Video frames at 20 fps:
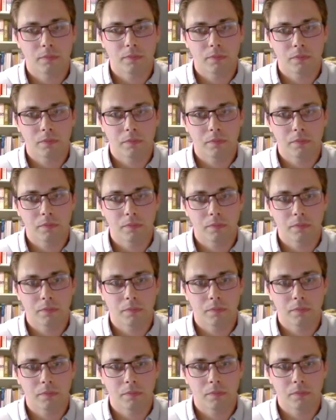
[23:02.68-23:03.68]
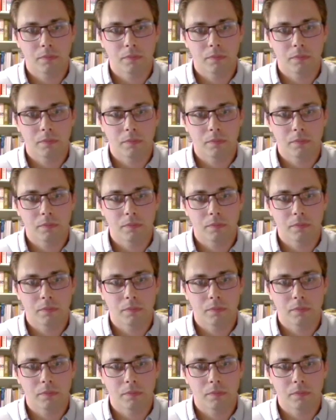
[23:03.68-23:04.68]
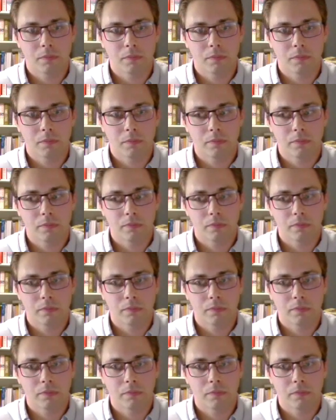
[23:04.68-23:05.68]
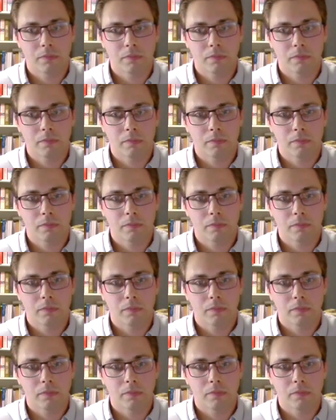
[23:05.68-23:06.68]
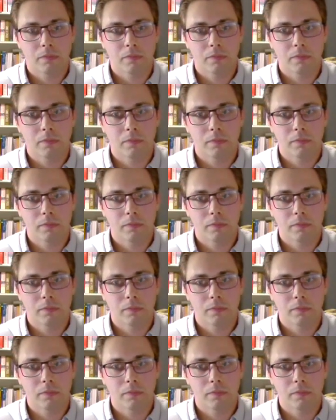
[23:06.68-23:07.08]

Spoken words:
No words are spoken by the person on screen.